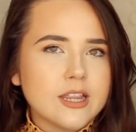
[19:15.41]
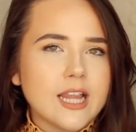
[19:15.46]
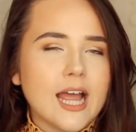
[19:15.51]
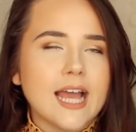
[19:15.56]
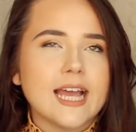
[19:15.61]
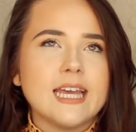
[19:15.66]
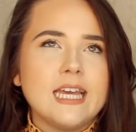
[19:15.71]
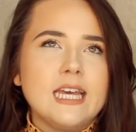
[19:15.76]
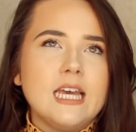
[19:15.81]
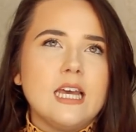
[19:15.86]

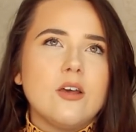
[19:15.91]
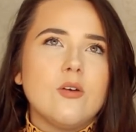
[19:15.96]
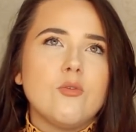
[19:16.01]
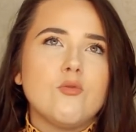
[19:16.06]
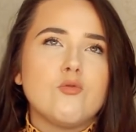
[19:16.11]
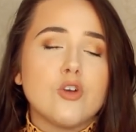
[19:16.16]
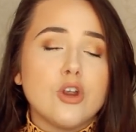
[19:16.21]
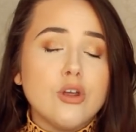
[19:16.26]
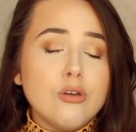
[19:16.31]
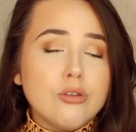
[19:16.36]
Like,
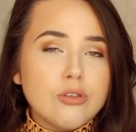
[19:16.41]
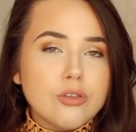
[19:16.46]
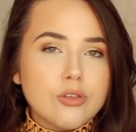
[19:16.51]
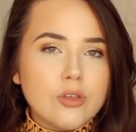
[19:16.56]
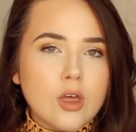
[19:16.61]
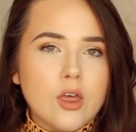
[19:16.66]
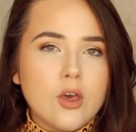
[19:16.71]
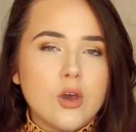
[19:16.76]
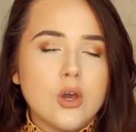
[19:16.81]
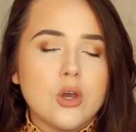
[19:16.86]
Ruth,
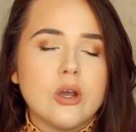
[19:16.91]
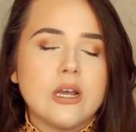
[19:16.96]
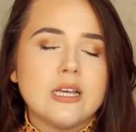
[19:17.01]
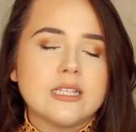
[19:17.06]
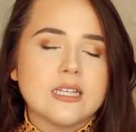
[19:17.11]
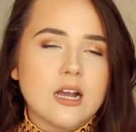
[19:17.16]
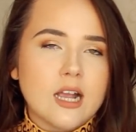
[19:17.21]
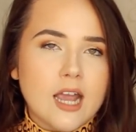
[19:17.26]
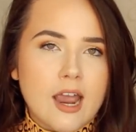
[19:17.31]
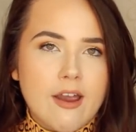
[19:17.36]
who
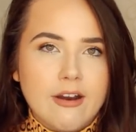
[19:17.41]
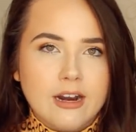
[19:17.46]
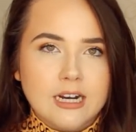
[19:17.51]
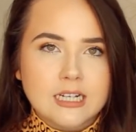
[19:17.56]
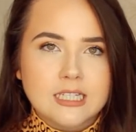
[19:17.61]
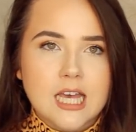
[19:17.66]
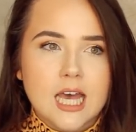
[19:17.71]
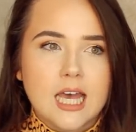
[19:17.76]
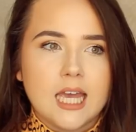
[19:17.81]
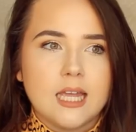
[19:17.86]
is our
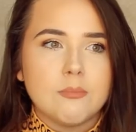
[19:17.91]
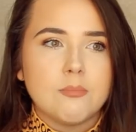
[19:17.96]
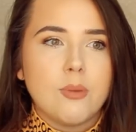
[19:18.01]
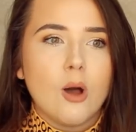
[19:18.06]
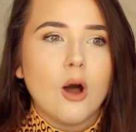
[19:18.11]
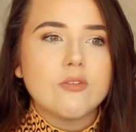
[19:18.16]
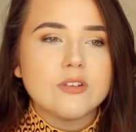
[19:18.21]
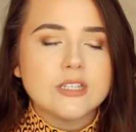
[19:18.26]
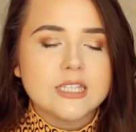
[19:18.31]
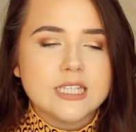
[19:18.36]
character in
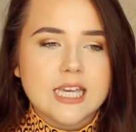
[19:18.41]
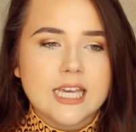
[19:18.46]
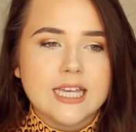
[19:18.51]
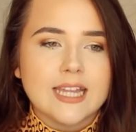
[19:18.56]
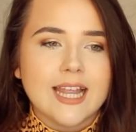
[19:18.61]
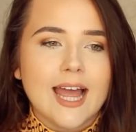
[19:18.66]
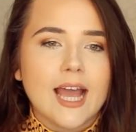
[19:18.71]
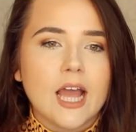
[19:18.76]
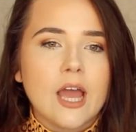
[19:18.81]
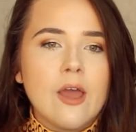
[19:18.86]
poverty,
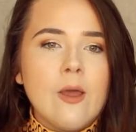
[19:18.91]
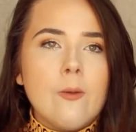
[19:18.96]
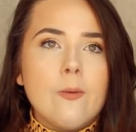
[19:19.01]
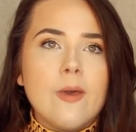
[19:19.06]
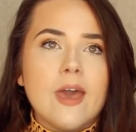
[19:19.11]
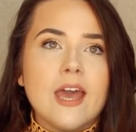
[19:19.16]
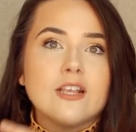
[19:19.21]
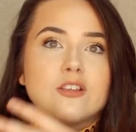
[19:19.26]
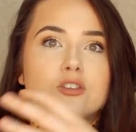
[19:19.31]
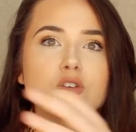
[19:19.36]
like,
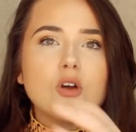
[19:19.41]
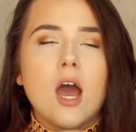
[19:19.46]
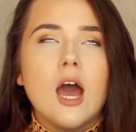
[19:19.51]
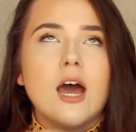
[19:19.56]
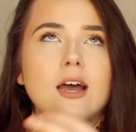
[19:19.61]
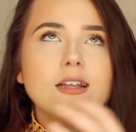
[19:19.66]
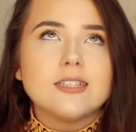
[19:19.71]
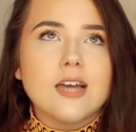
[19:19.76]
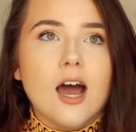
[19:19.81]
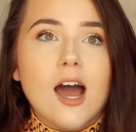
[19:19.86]
it's
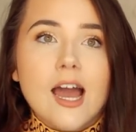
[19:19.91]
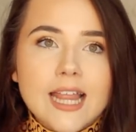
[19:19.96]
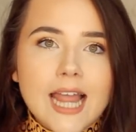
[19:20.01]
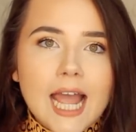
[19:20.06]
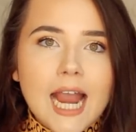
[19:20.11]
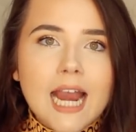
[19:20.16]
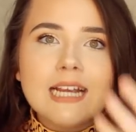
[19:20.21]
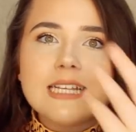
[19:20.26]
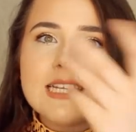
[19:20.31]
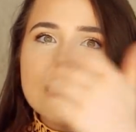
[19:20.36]
her
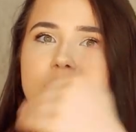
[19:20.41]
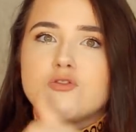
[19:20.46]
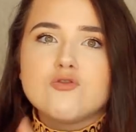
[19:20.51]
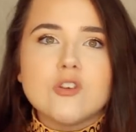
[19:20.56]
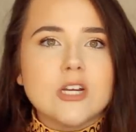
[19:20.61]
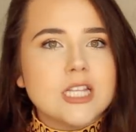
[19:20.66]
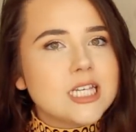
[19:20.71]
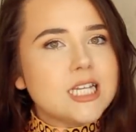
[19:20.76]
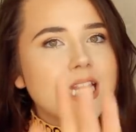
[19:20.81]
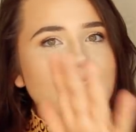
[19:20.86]
dialect is
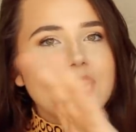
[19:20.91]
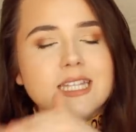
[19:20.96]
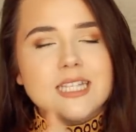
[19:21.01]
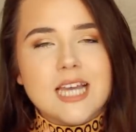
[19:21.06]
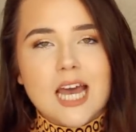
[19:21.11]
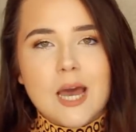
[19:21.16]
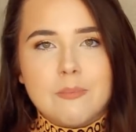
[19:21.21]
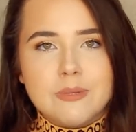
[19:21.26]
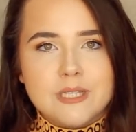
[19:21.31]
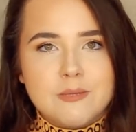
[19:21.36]
written into
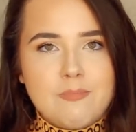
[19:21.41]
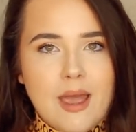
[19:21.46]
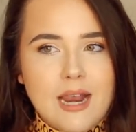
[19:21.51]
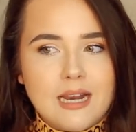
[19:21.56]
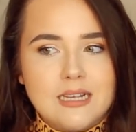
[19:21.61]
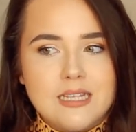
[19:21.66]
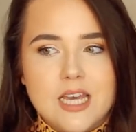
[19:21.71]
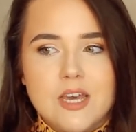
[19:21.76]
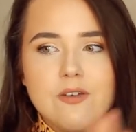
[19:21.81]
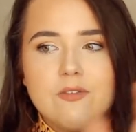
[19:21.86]
her
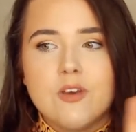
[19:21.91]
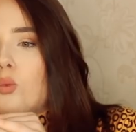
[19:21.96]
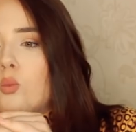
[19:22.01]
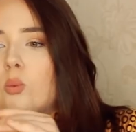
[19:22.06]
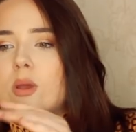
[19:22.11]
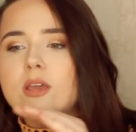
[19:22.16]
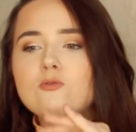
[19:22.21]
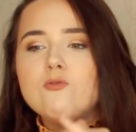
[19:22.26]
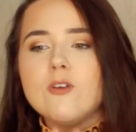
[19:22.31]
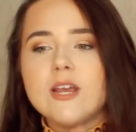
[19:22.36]
perspective.
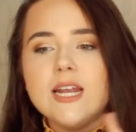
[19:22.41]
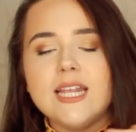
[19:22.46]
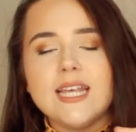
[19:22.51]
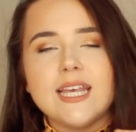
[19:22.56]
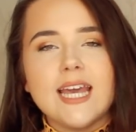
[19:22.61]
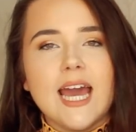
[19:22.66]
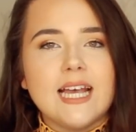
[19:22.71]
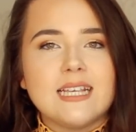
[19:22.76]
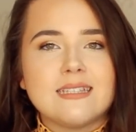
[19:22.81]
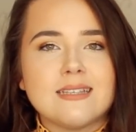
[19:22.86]
We really
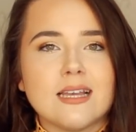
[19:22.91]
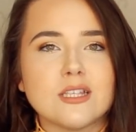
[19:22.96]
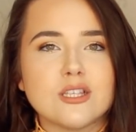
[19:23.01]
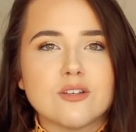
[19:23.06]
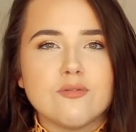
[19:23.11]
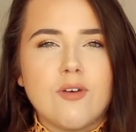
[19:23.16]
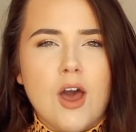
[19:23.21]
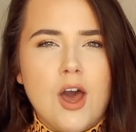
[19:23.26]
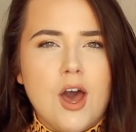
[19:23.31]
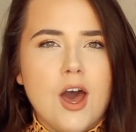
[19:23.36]
get a sense
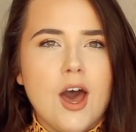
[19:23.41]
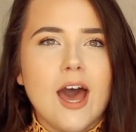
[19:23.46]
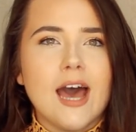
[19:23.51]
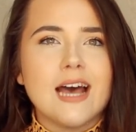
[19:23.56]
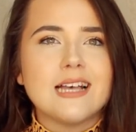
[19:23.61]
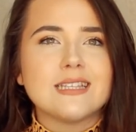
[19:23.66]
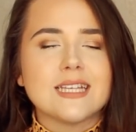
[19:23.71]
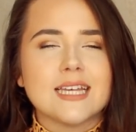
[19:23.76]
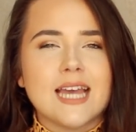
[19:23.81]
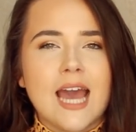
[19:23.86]
of her
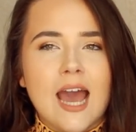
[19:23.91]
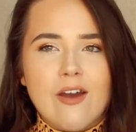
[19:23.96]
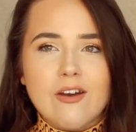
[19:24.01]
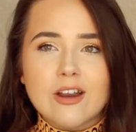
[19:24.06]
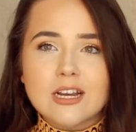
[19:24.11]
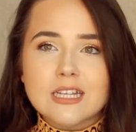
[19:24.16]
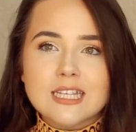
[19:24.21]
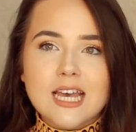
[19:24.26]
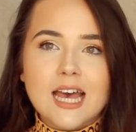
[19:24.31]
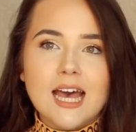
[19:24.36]
as a
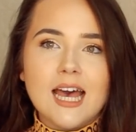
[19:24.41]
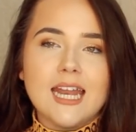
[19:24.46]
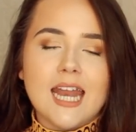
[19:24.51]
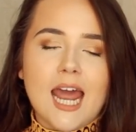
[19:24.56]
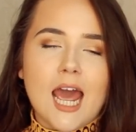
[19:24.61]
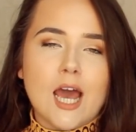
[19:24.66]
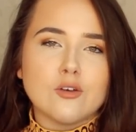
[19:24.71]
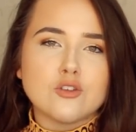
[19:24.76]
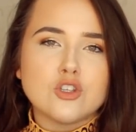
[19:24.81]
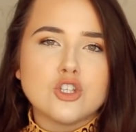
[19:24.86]
character and
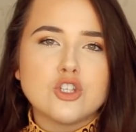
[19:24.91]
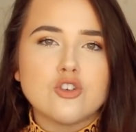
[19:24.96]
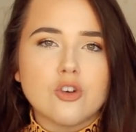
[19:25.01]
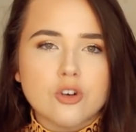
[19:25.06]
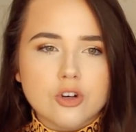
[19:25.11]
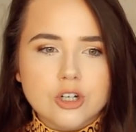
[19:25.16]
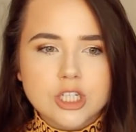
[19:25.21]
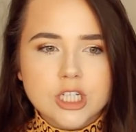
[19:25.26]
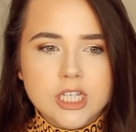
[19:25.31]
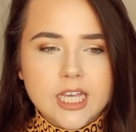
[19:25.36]
how
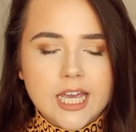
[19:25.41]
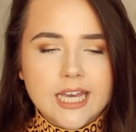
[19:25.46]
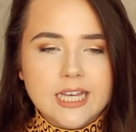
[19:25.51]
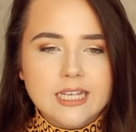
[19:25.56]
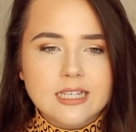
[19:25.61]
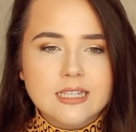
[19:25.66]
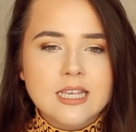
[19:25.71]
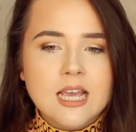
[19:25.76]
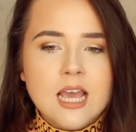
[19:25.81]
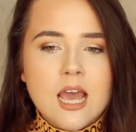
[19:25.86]
strong she
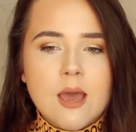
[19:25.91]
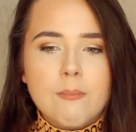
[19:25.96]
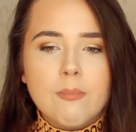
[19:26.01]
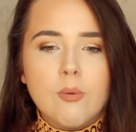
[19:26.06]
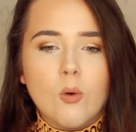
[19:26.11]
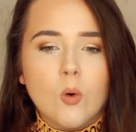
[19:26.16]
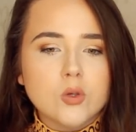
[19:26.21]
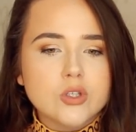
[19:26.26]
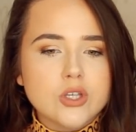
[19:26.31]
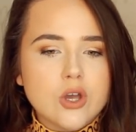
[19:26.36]
is,
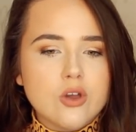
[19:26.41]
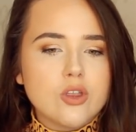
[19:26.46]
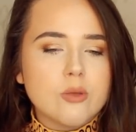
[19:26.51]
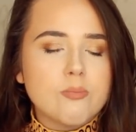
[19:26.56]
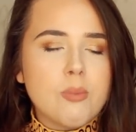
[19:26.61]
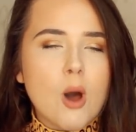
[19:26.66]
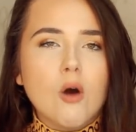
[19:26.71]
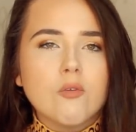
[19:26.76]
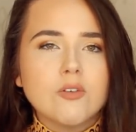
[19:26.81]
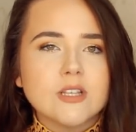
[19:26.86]
but also the
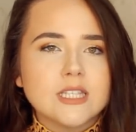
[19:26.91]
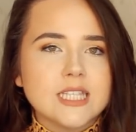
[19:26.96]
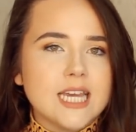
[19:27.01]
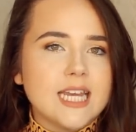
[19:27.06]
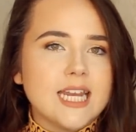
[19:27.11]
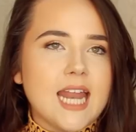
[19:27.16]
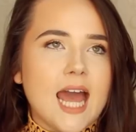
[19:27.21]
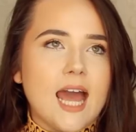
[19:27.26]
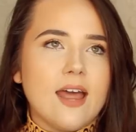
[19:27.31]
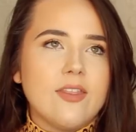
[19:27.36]
poverty
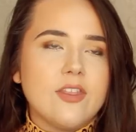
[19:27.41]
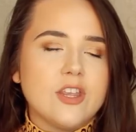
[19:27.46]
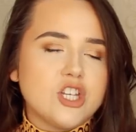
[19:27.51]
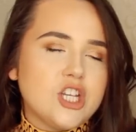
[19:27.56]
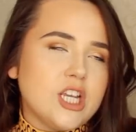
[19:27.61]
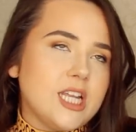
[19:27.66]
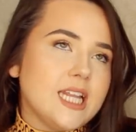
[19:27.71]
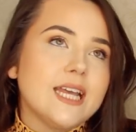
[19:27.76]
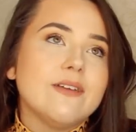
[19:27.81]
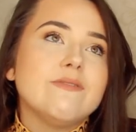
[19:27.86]
and that
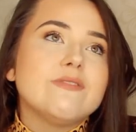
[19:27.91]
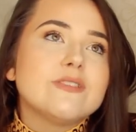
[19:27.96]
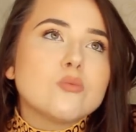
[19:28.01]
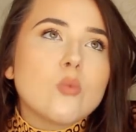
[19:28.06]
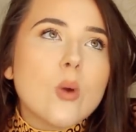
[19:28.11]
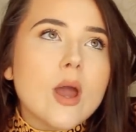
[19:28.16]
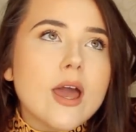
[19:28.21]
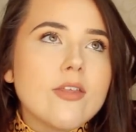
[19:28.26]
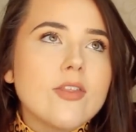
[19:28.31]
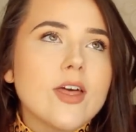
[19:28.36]
she lives
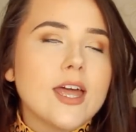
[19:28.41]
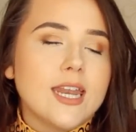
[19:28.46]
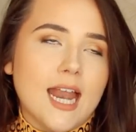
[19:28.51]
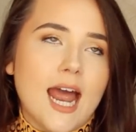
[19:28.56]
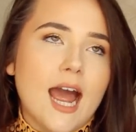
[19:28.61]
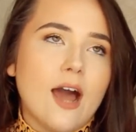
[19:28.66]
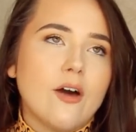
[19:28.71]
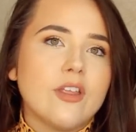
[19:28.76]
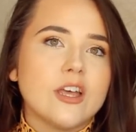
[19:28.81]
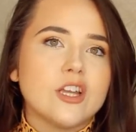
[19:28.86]
with and
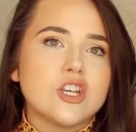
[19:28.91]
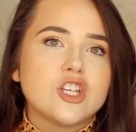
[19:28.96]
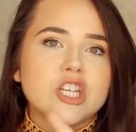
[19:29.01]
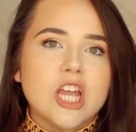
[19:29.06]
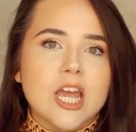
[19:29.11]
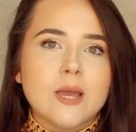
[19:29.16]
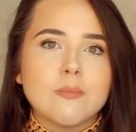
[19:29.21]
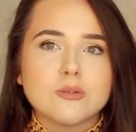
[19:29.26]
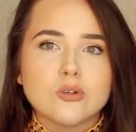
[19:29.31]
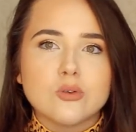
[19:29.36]
how that
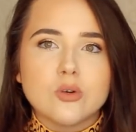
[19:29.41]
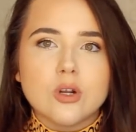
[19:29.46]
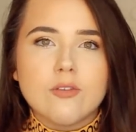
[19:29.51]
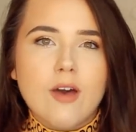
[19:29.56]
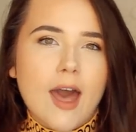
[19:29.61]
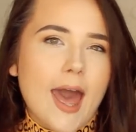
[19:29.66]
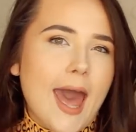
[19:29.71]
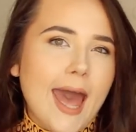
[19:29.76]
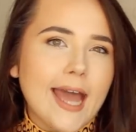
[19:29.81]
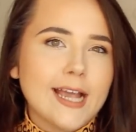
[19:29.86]
shapes all of
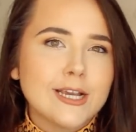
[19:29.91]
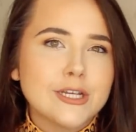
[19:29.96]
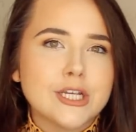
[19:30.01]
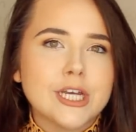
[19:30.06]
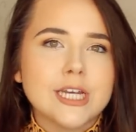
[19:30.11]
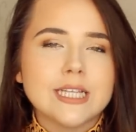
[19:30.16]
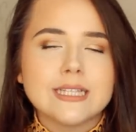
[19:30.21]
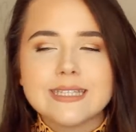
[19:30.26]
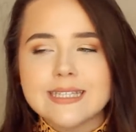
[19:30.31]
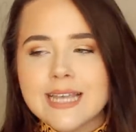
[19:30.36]
her
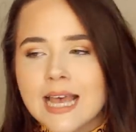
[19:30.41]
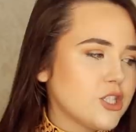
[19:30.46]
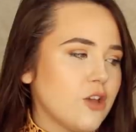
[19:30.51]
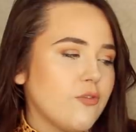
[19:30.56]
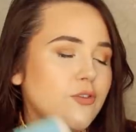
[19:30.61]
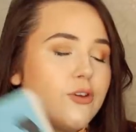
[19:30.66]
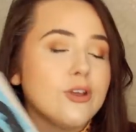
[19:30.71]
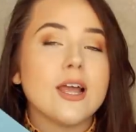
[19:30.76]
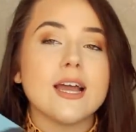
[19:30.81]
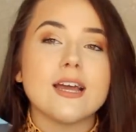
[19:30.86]
actions. So
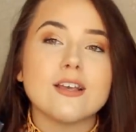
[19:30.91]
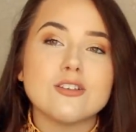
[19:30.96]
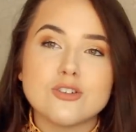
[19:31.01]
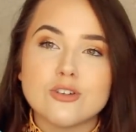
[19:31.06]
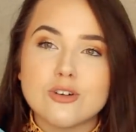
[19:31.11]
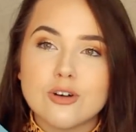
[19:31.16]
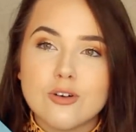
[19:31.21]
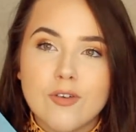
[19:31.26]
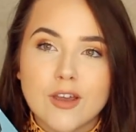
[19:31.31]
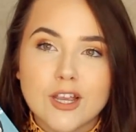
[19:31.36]
if you like
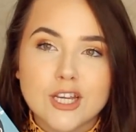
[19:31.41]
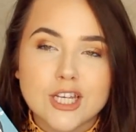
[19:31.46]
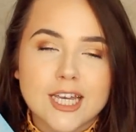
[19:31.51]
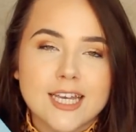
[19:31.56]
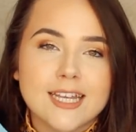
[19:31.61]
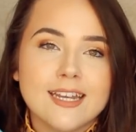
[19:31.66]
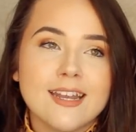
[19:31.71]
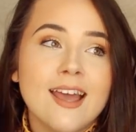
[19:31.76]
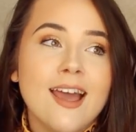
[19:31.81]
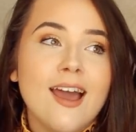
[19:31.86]
historical
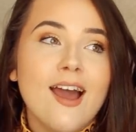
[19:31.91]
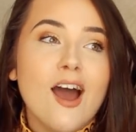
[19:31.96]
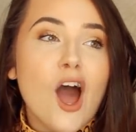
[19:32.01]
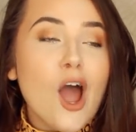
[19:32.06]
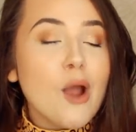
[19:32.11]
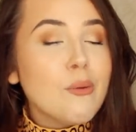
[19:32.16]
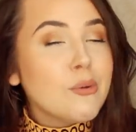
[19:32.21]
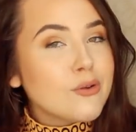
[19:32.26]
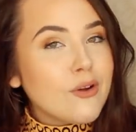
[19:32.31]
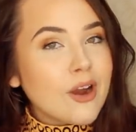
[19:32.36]
fiction,
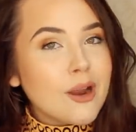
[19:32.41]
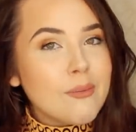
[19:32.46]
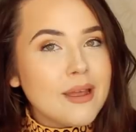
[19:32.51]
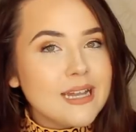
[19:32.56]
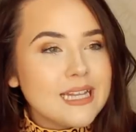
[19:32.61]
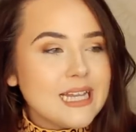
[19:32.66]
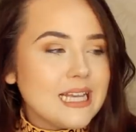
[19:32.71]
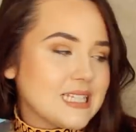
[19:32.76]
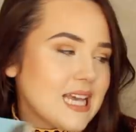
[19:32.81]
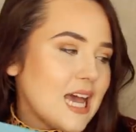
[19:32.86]
I would
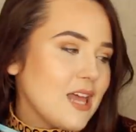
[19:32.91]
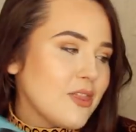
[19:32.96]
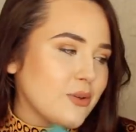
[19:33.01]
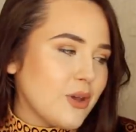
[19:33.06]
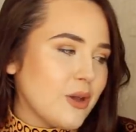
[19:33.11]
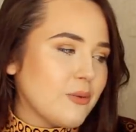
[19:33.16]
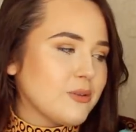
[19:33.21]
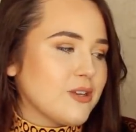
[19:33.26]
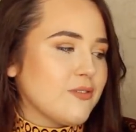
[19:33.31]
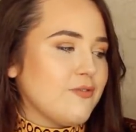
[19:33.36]
recommend this. I
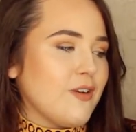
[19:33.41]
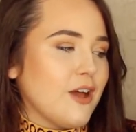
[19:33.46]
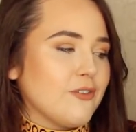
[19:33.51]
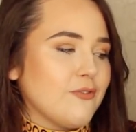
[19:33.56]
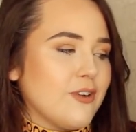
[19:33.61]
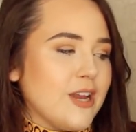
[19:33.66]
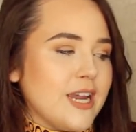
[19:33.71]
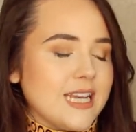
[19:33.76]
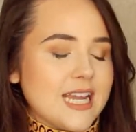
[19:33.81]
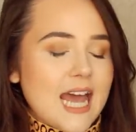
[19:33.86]
thought it was a fun
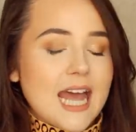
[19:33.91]
read.